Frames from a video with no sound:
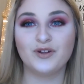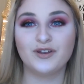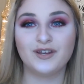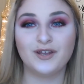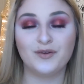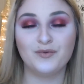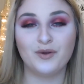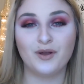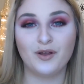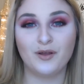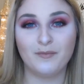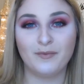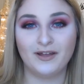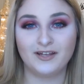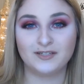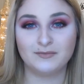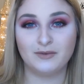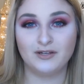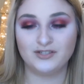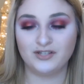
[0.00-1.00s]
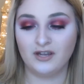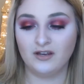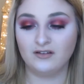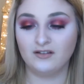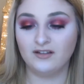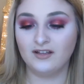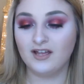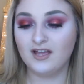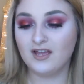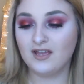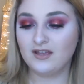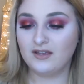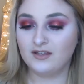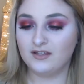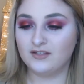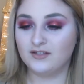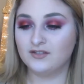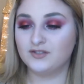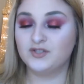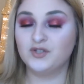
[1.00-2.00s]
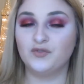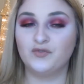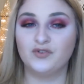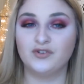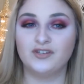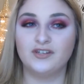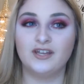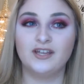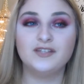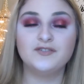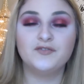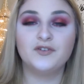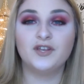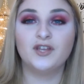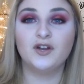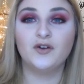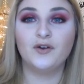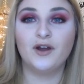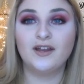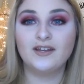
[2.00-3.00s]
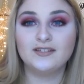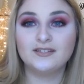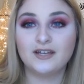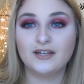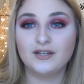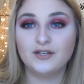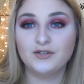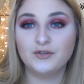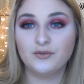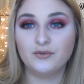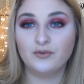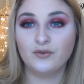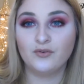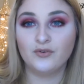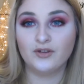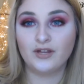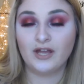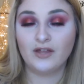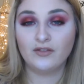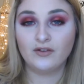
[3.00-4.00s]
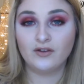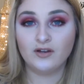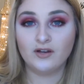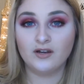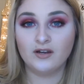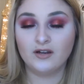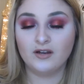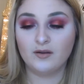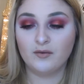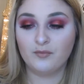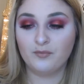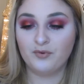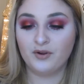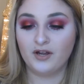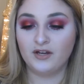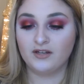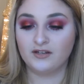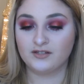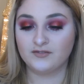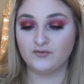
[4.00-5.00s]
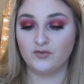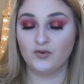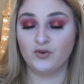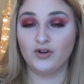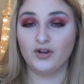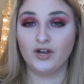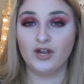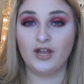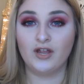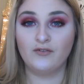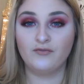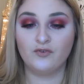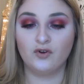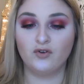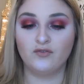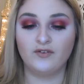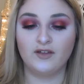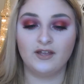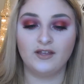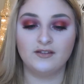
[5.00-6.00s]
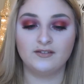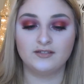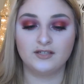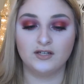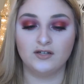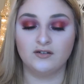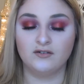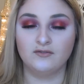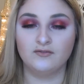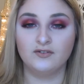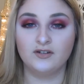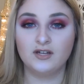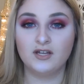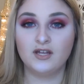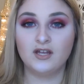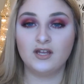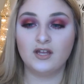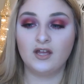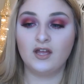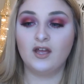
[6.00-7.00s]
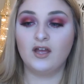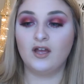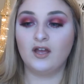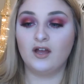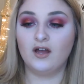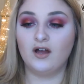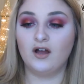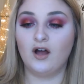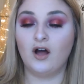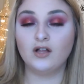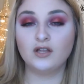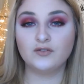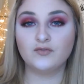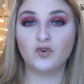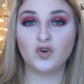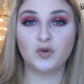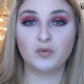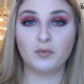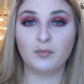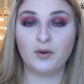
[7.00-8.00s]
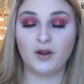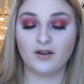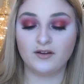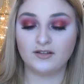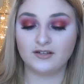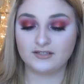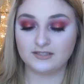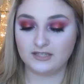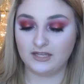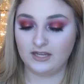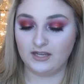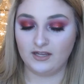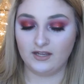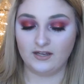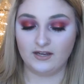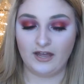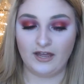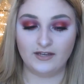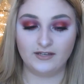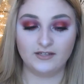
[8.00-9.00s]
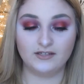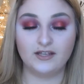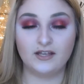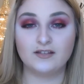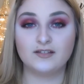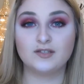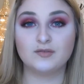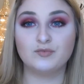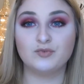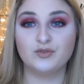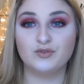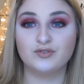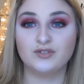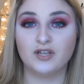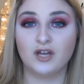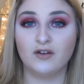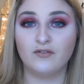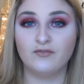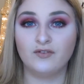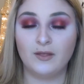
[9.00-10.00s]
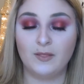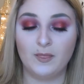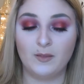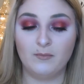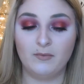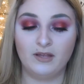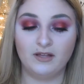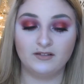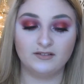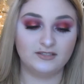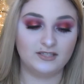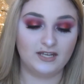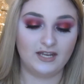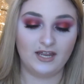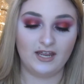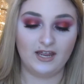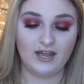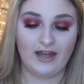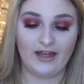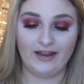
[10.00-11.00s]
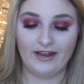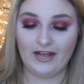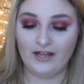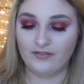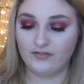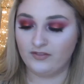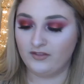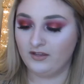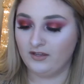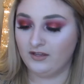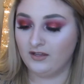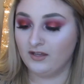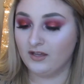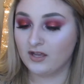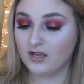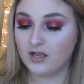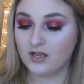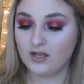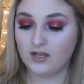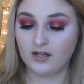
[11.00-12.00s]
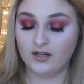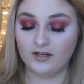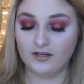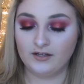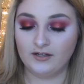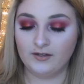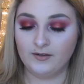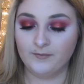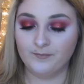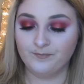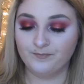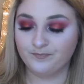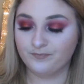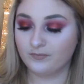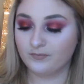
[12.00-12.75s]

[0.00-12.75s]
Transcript: and welcome back to my channel. So for today's video I decided to throw together products for a full face of all affordable products, and I did get some new stuff in the mail today. I got the Morphe